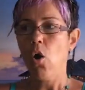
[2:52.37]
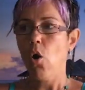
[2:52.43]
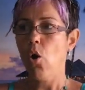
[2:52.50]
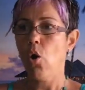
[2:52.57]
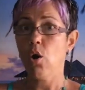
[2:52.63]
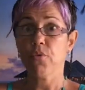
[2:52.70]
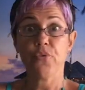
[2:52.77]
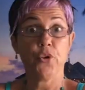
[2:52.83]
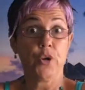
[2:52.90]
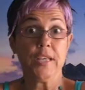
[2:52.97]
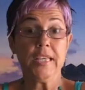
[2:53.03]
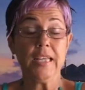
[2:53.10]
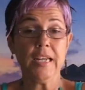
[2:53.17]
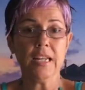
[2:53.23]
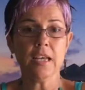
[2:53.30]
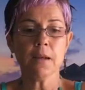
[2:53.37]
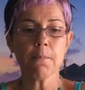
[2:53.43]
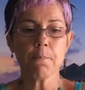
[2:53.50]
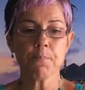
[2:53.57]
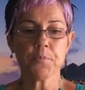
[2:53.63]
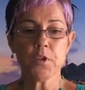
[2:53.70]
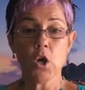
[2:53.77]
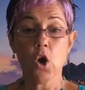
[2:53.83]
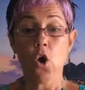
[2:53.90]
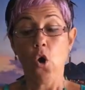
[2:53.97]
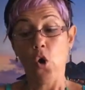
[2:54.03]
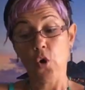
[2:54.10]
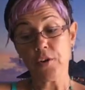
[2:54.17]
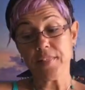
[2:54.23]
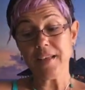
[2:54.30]
or for healing?
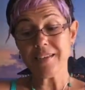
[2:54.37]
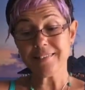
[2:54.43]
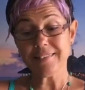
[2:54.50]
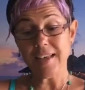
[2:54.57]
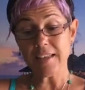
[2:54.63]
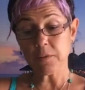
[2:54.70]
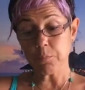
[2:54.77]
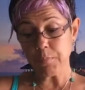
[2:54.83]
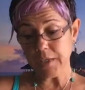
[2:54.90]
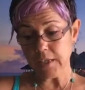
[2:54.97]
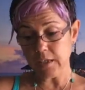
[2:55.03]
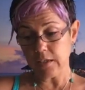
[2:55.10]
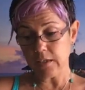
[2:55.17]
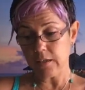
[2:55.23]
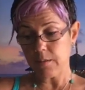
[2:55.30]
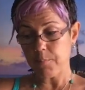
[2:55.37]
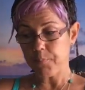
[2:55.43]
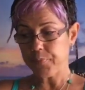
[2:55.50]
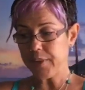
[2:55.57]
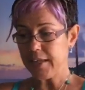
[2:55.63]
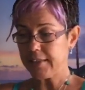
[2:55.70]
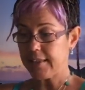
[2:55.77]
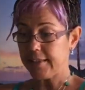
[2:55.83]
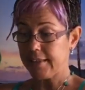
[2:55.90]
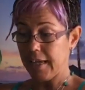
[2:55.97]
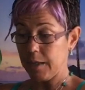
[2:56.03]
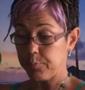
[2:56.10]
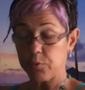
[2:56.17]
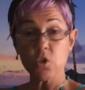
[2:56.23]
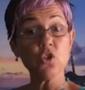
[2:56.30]
Or does that mean that the
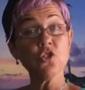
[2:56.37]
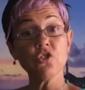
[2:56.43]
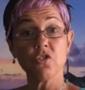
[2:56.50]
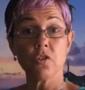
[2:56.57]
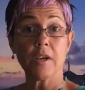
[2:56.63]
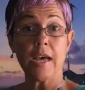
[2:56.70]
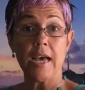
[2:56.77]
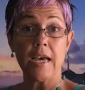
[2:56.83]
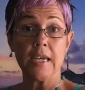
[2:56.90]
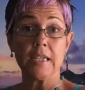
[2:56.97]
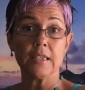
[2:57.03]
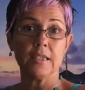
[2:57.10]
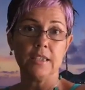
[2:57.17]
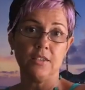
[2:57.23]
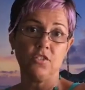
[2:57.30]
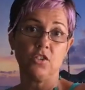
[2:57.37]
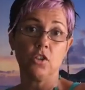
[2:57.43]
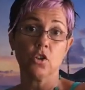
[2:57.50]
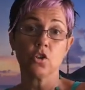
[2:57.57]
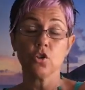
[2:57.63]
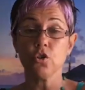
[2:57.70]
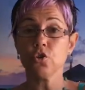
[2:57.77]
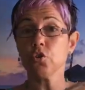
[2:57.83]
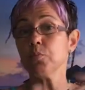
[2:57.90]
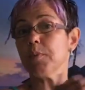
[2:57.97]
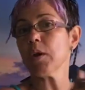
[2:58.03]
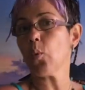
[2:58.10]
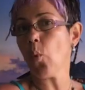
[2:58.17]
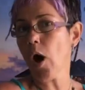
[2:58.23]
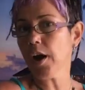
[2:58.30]
type 2 Shungite is not good to
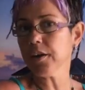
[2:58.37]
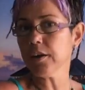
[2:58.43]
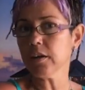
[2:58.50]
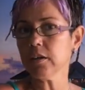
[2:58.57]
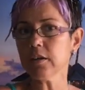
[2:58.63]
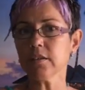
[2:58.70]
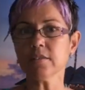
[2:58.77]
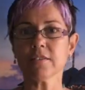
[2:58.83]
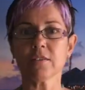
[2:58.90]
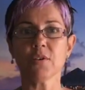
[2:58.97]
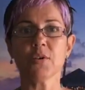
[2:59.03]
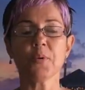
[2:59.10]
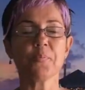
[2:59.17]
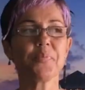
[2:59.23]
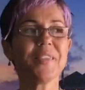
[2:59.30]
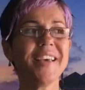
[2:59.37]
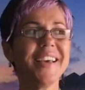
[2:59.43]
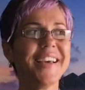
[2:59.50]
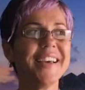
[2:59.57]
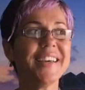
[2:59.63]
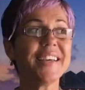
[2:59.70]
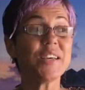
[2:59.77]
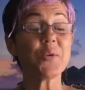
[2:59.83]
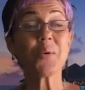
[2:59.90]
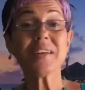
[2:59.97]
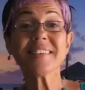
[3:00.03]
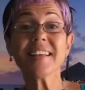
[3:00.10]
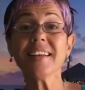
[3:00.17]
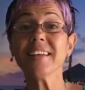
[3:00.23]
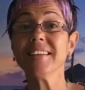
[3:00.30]
make water? So it was
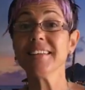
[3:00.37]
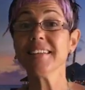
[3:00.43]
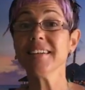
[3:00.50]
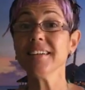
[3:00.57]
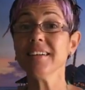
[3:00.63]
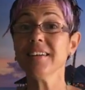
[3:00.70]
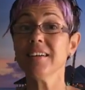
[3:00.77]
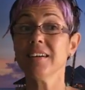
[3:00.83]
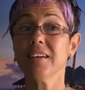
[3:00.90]
a little